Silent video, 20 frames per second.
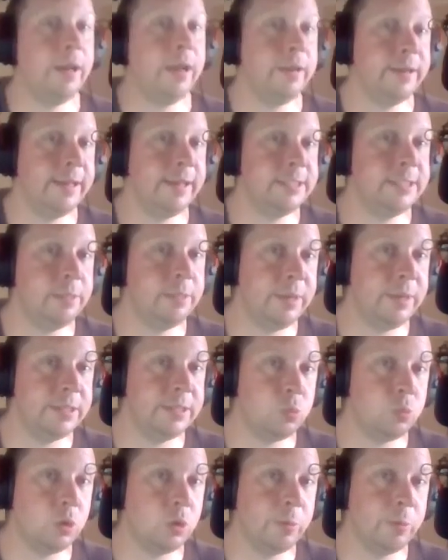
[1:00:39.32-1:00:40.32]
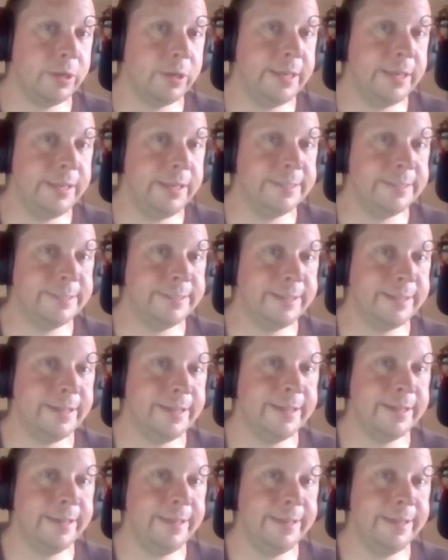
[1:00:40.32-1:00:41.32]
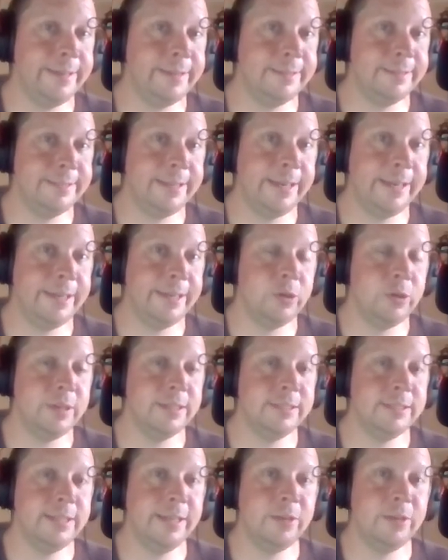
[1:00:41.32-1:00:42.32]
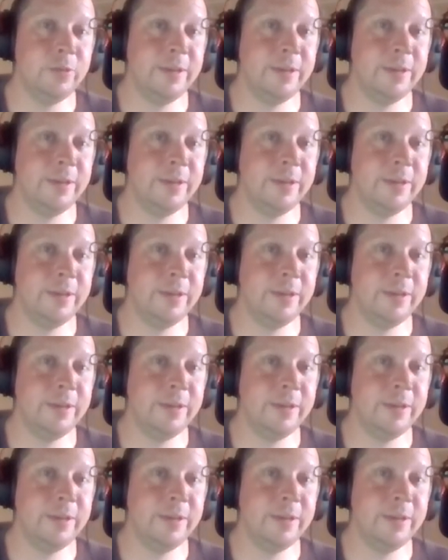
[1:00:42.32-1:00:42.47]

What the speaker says: that's the best Robert Kiyosaki take you can take on